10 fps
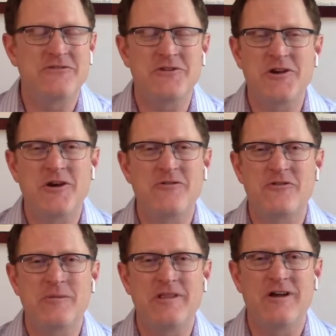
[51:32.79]
if
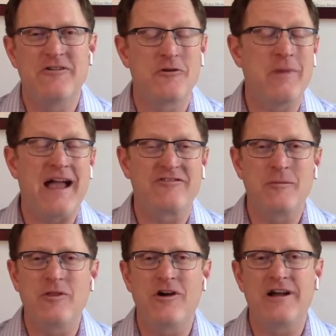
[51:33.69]
you're back from
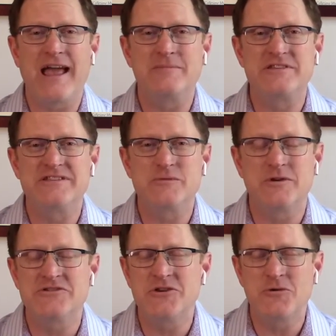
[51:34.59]
a long absence, we're
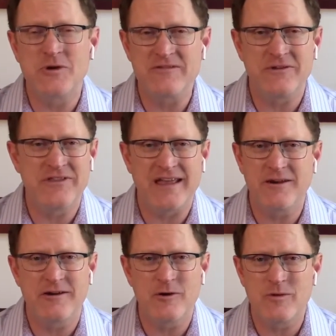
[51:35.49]
so grateful that
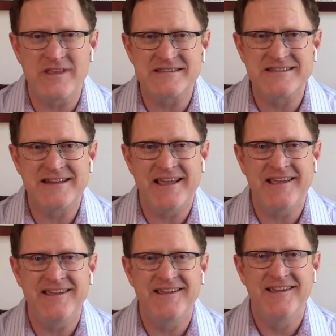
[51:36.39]
you're here with us today.